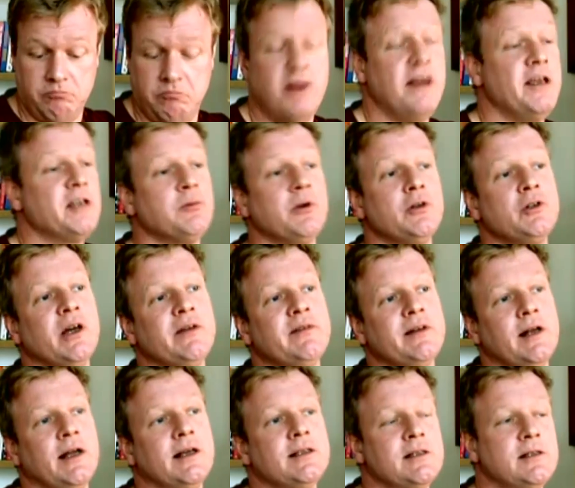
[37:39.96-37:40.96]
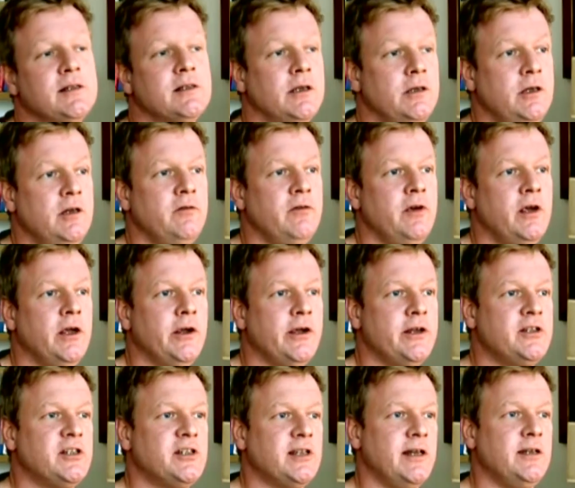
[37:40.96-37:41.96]
here's my driving license, and you've
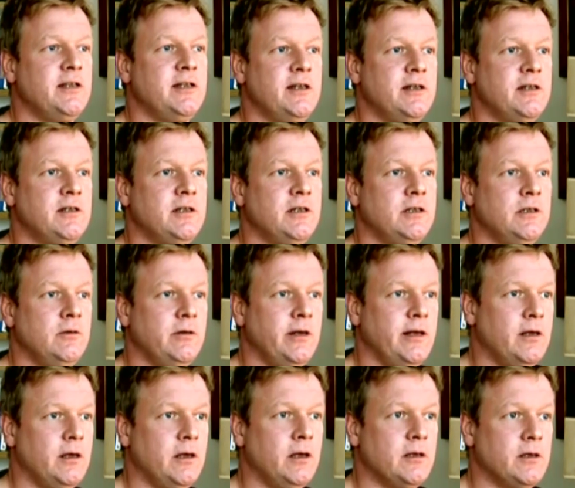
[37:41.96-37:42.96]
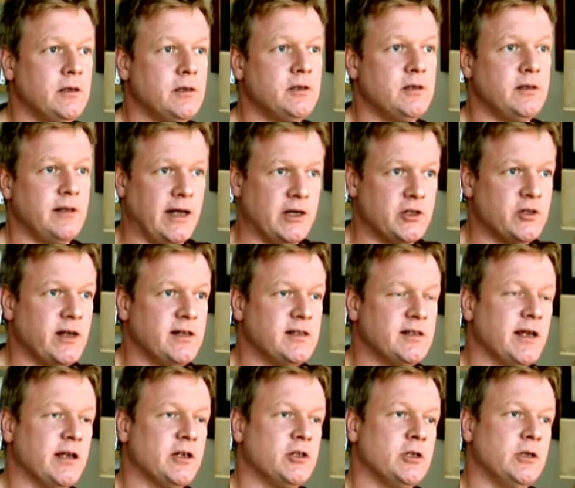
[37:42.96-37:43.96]
consented to that
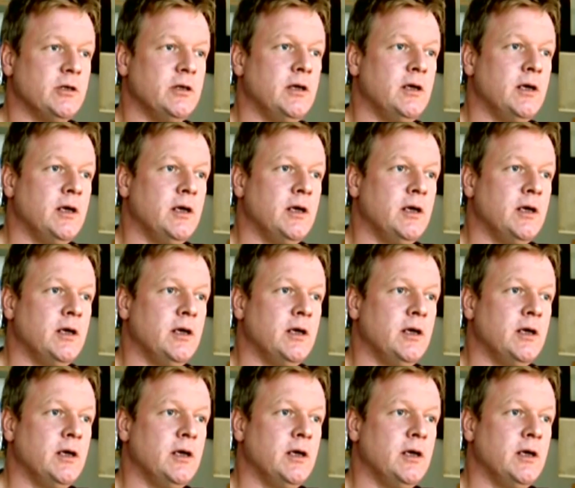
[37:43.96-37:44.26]
transaction.